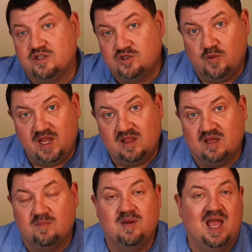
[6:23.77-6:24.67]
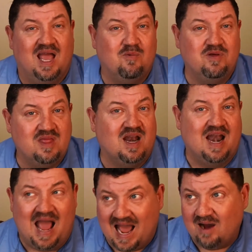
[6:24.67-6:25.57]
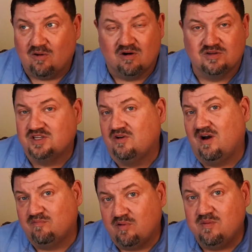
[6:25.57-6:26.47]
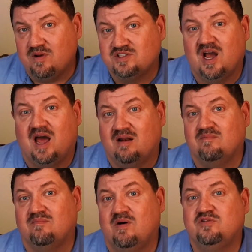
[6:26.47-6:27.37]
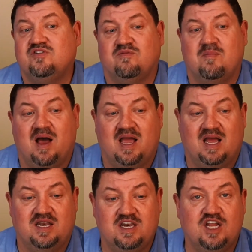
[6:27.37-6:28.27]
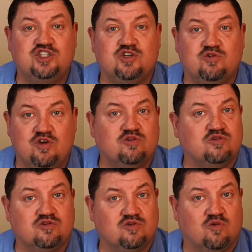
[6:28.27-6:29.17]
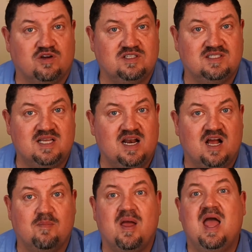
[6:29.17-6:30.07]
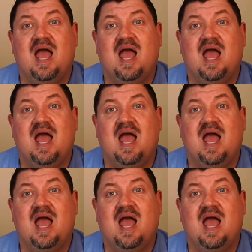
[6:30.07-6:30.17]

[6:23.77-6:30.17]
tweak them, and within an hour or so, I've pretty much got most of my initial user stories set up,